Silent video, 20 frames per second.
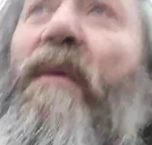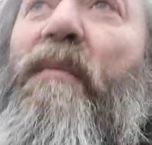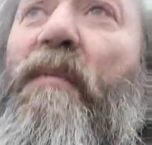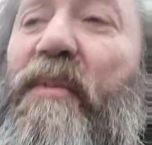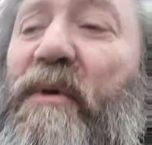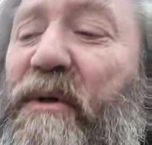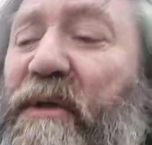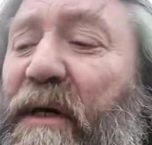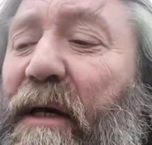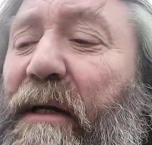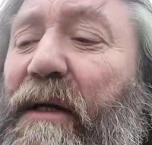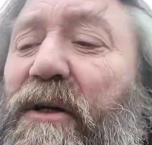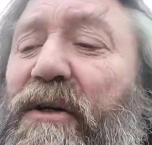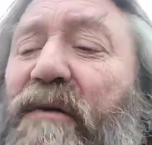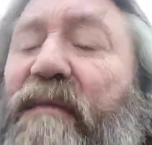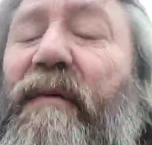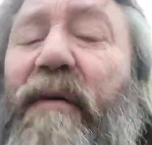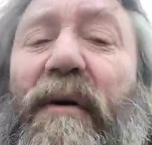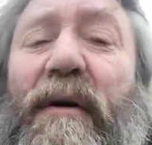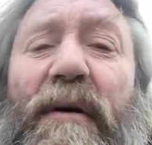Percentage
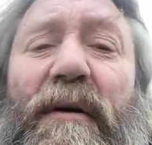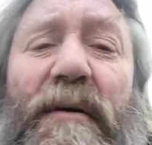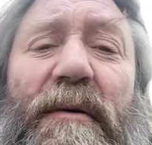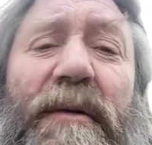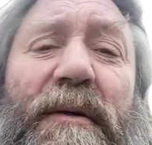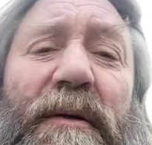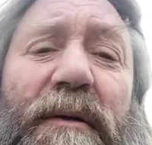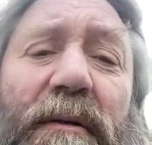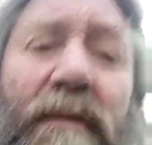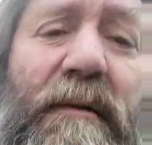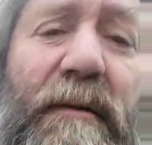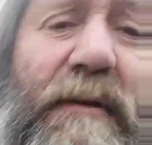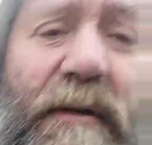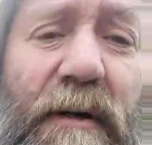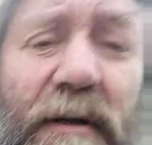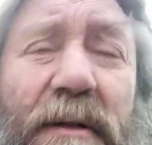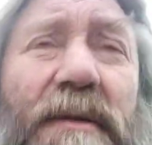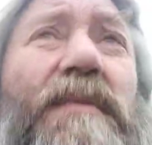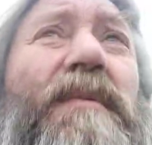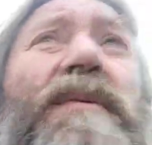for arts,
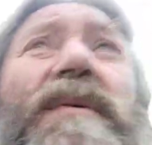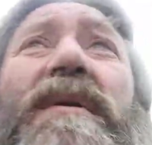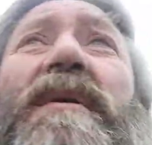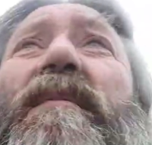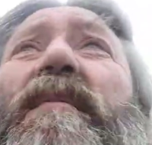that's what it's